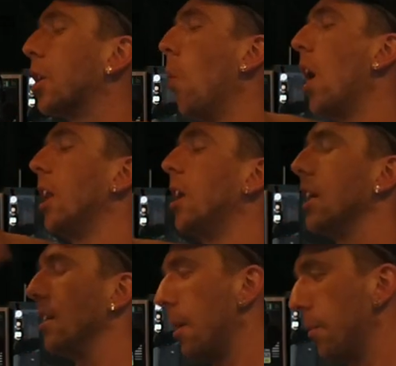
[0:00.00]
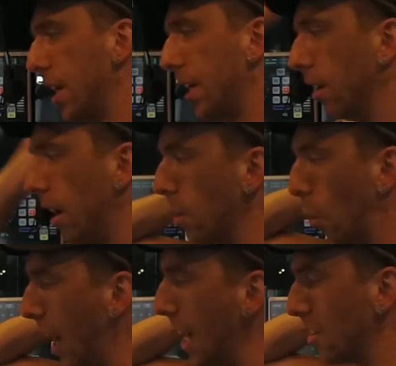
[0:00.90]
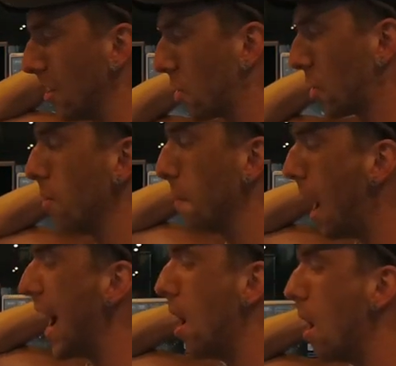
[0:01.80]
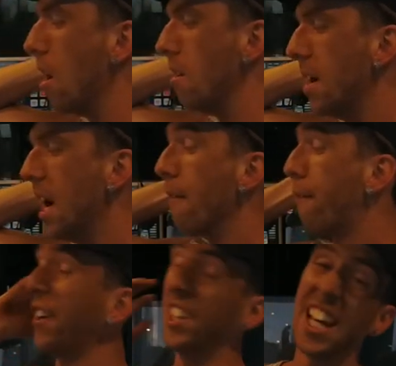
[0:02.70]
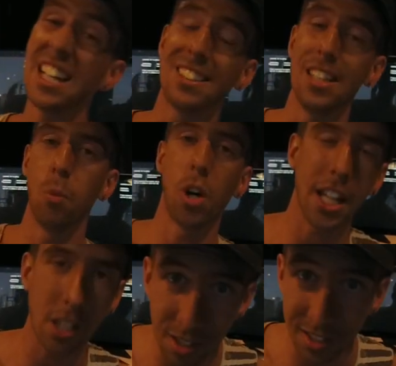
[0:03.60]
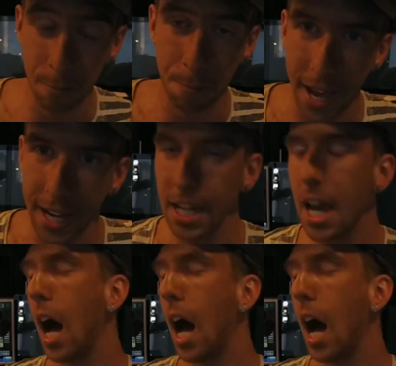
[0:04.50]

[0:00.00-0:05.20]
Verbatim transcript: quality, that was underlined, razors to my home for less than what I used to pay.